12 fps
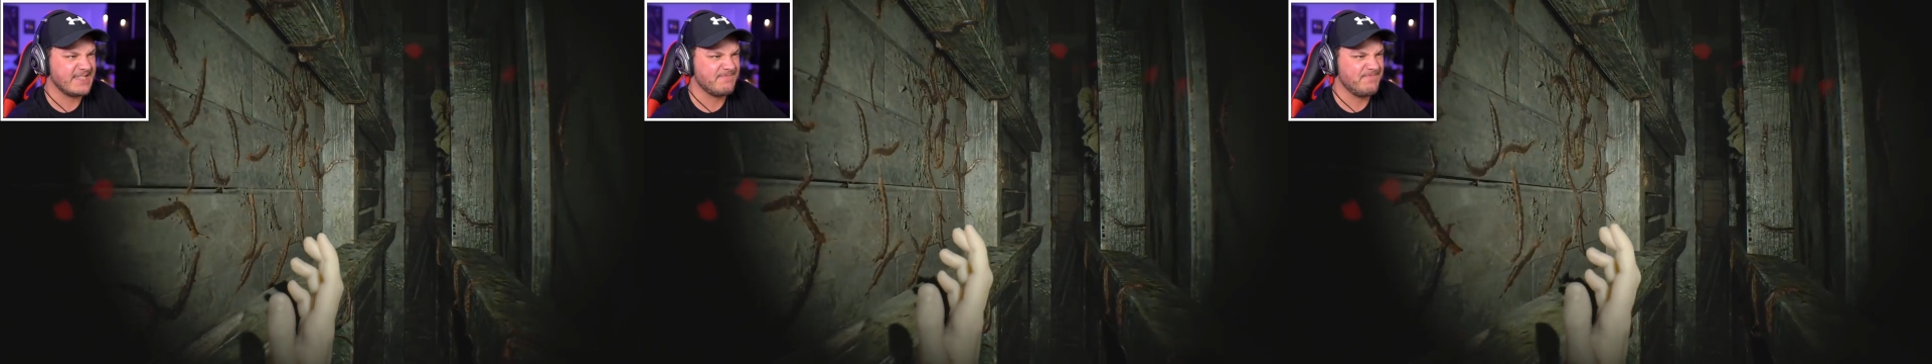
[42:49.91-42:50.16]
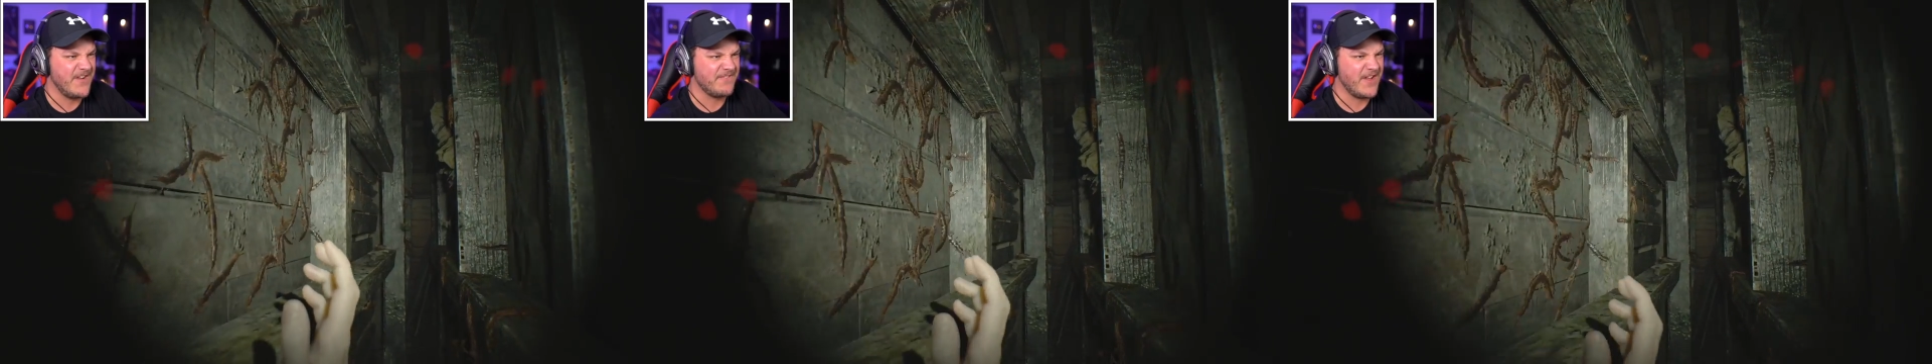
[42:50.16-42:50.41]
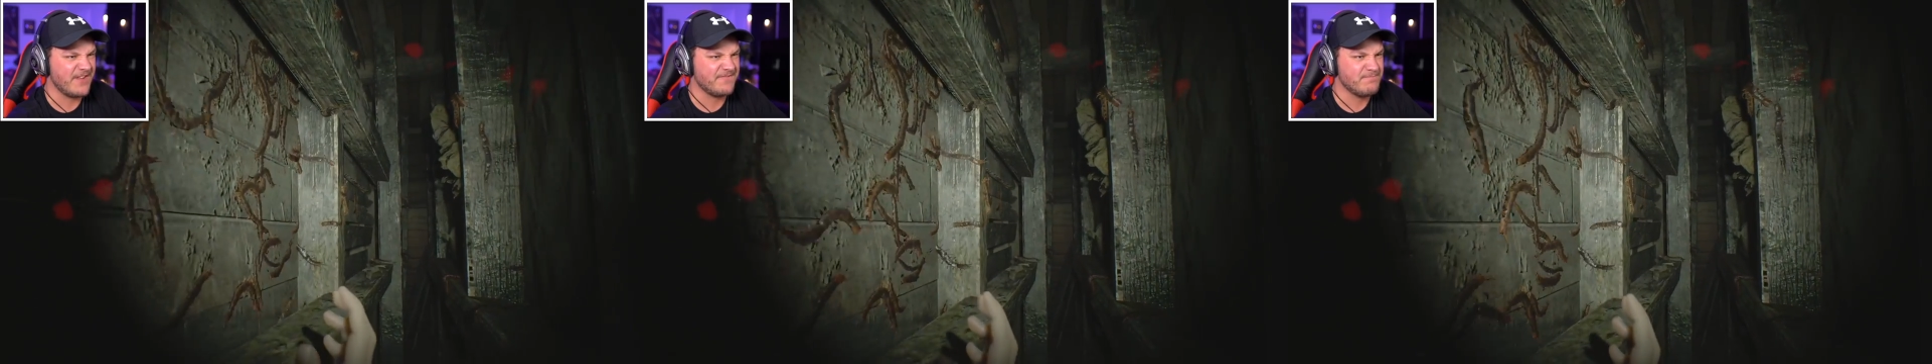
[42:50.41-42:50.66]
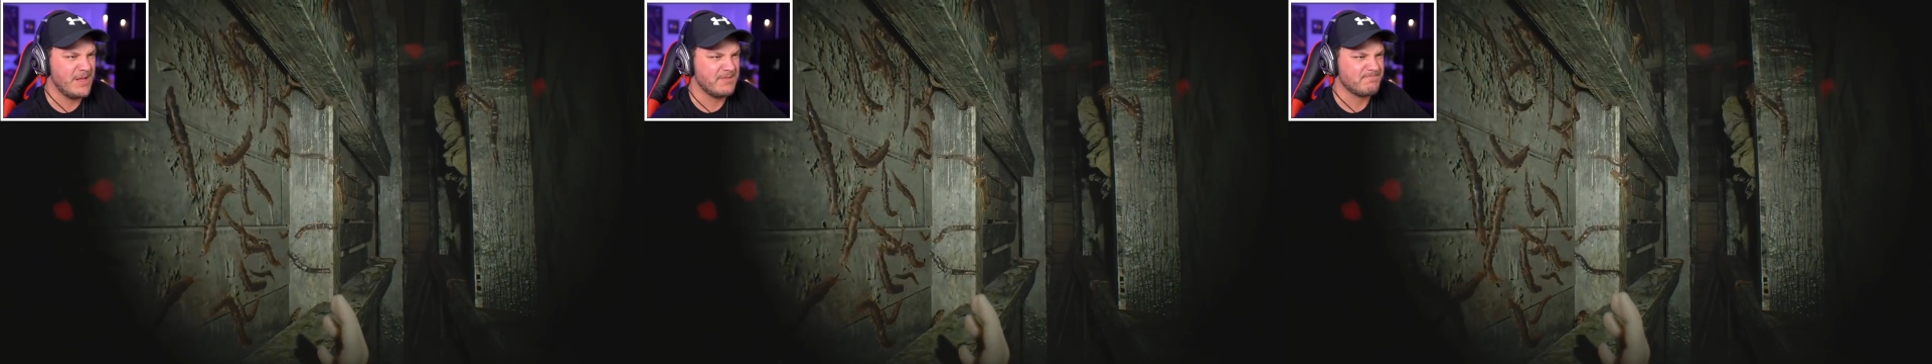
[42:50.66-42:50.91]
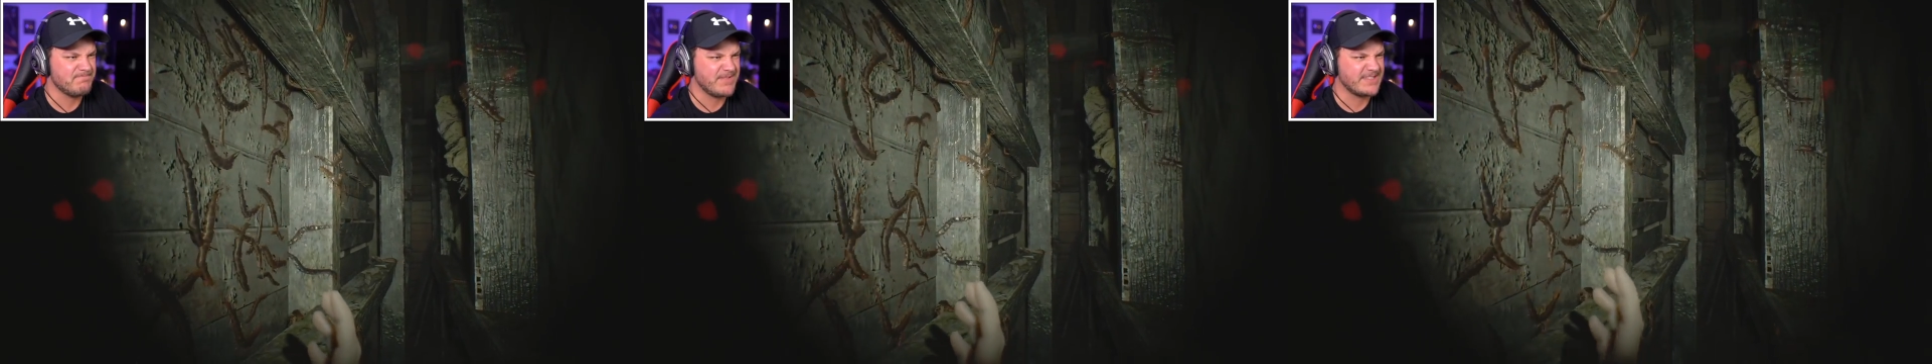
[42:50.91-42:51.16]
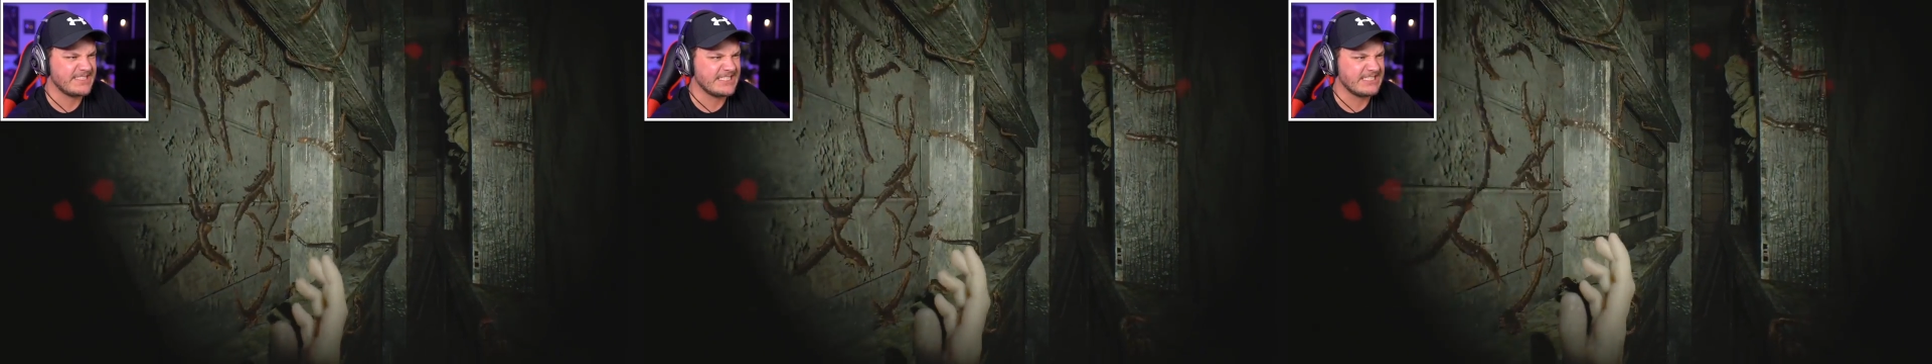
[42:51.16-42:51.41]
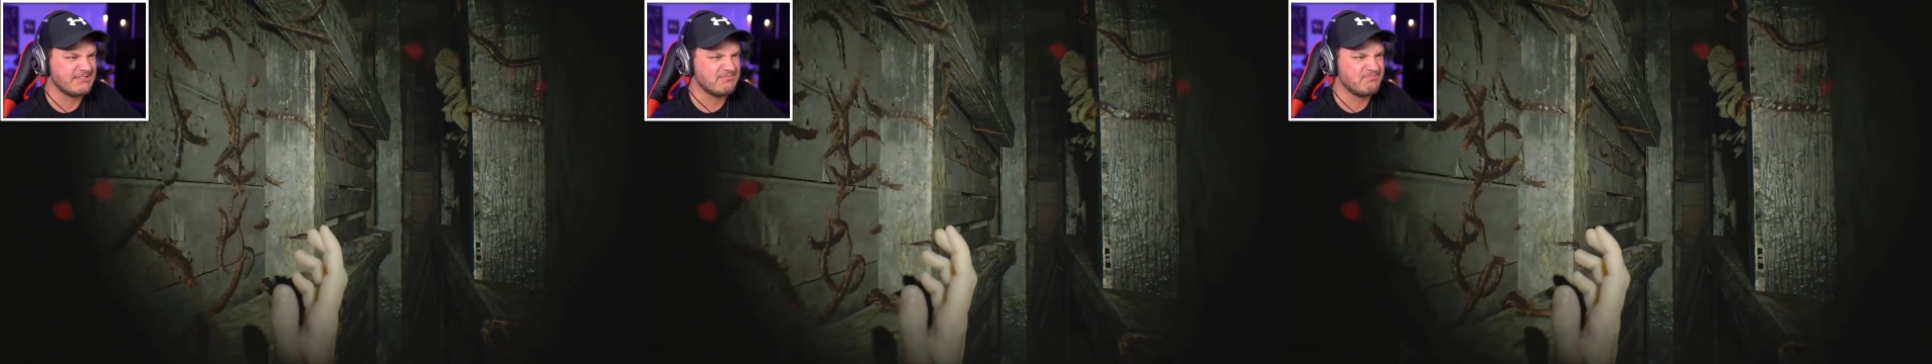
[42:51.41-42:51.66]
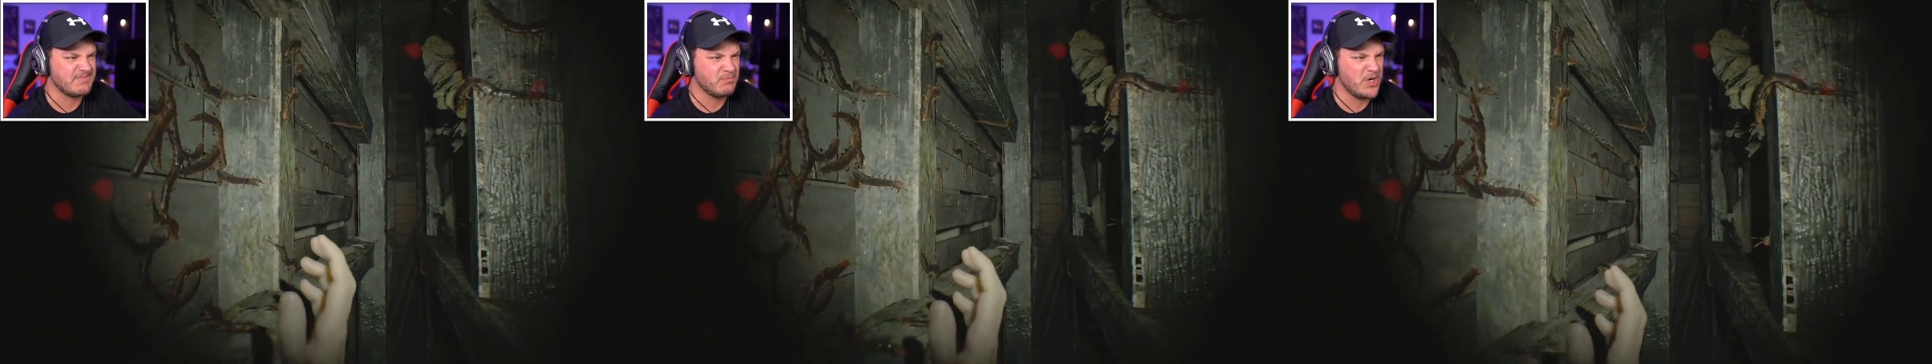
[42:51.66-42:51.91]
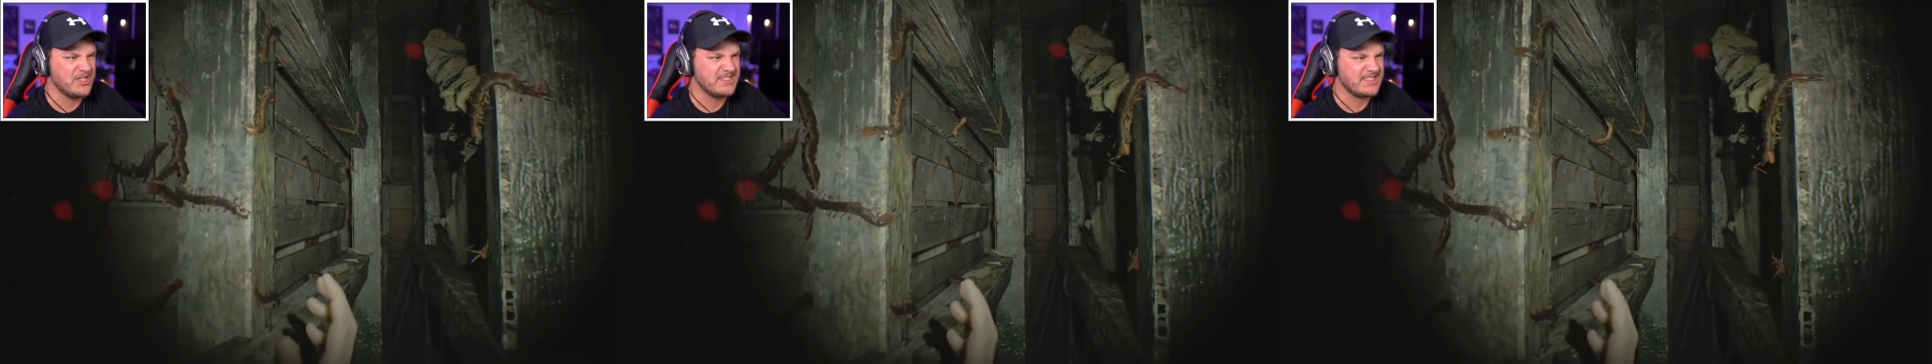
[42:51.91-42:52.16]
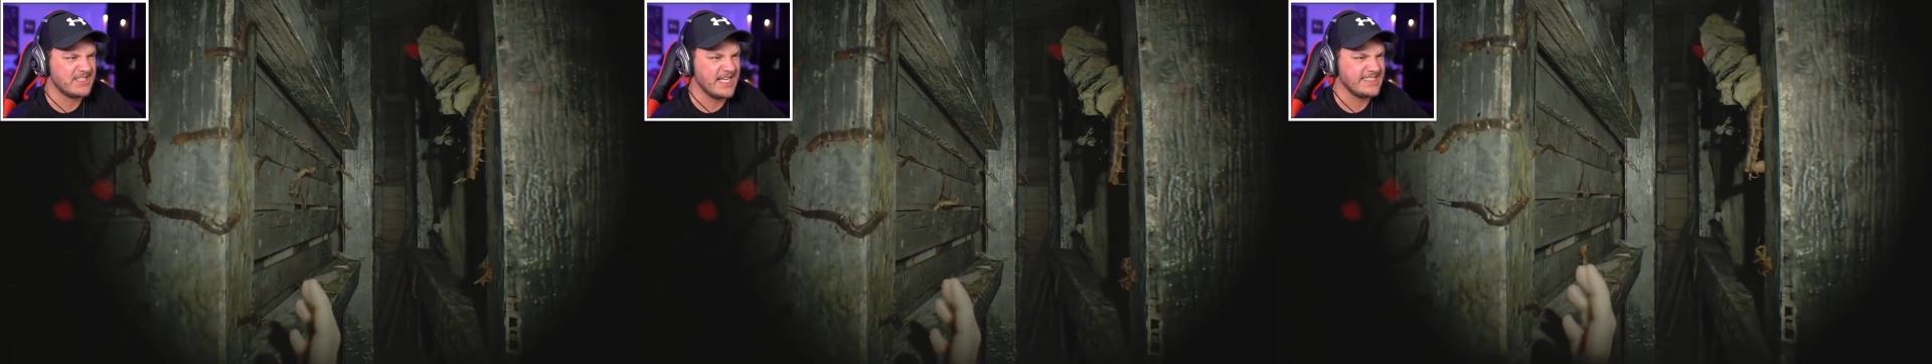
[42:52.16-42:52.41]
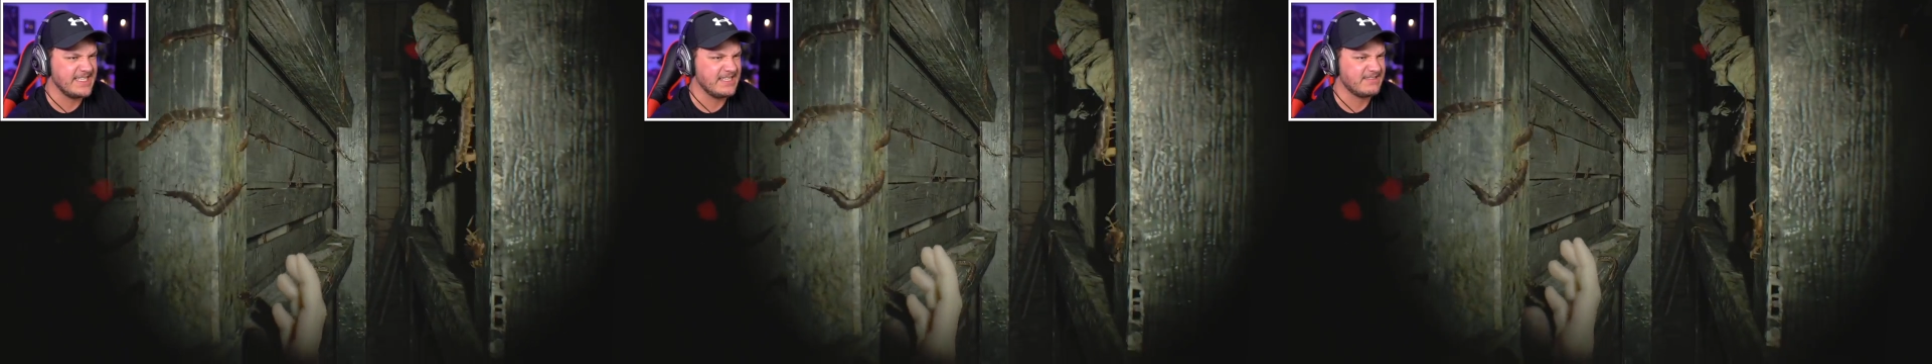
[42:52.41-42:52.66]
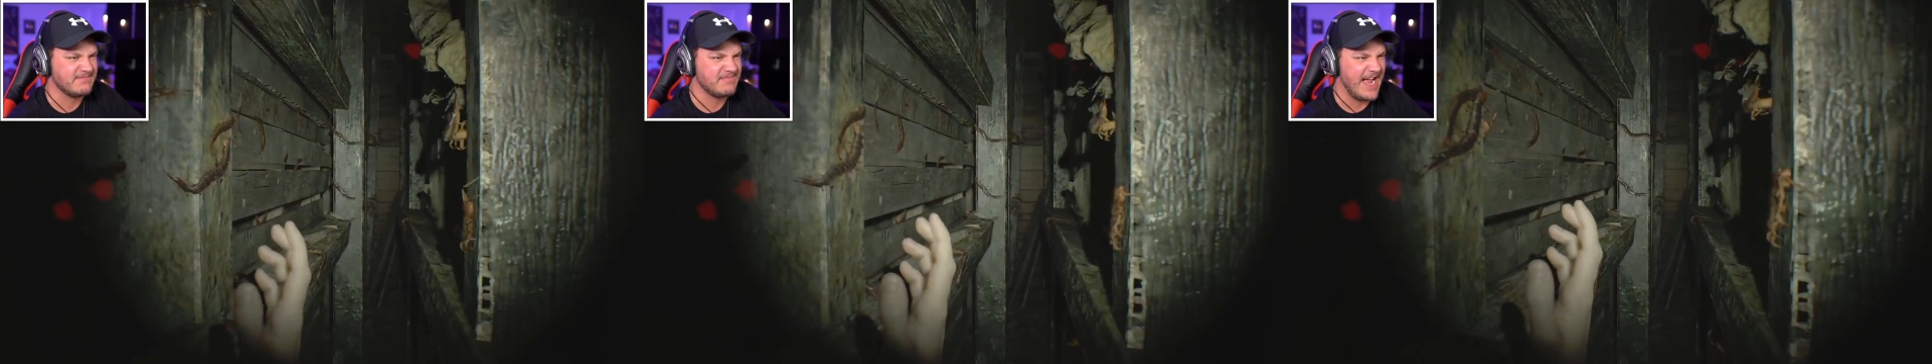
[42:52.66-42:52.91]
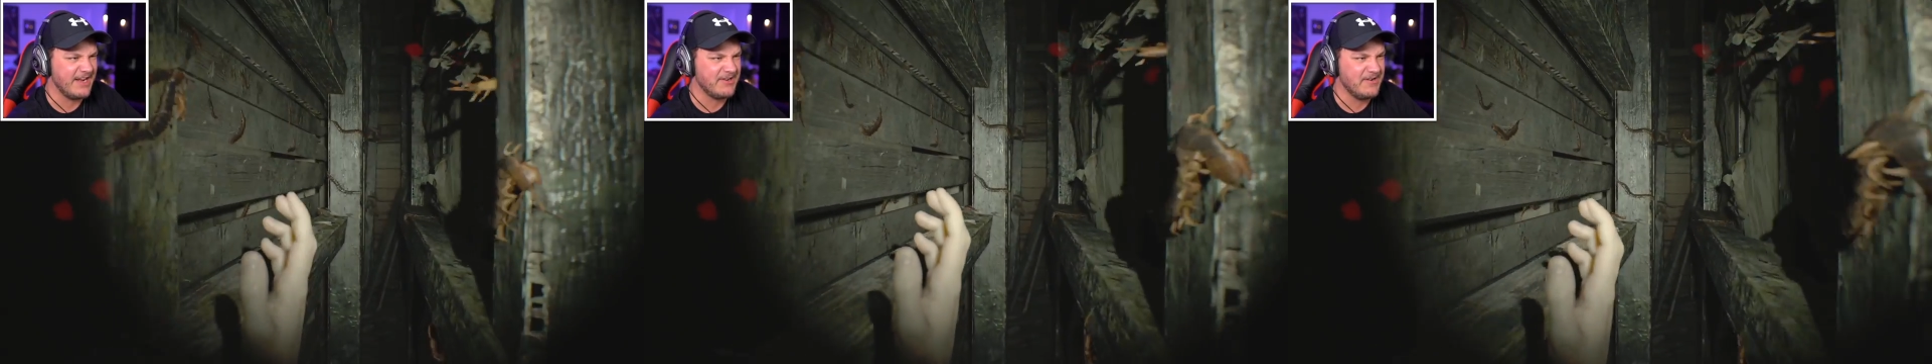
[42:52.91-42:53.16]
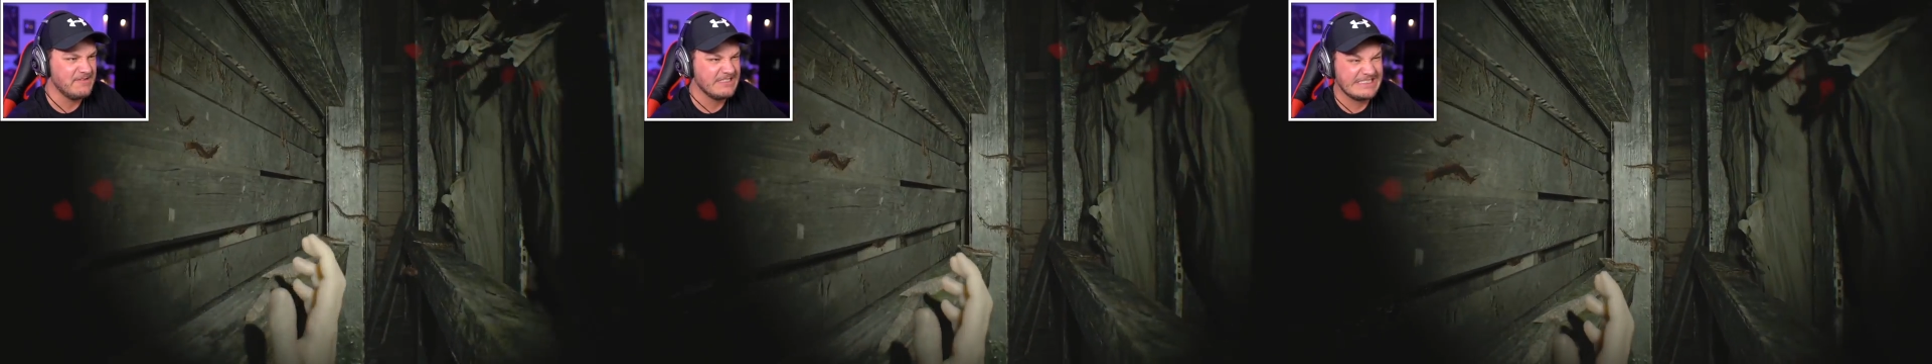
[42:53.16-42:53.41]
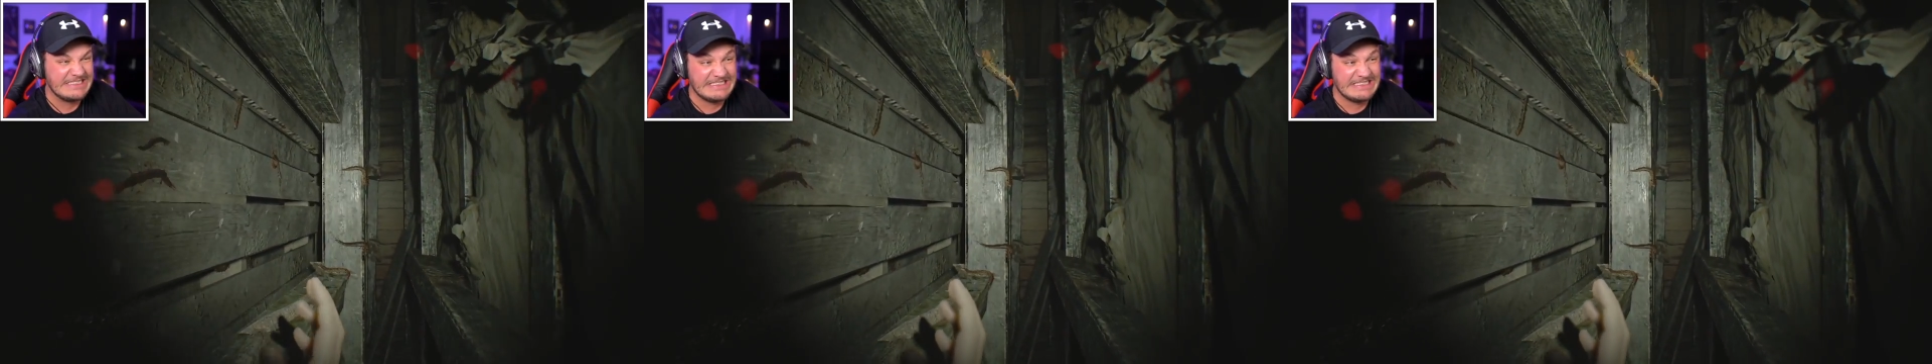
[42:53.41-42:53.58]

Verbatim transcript: fuck, fuck, fuck. words, cussing, I don't know.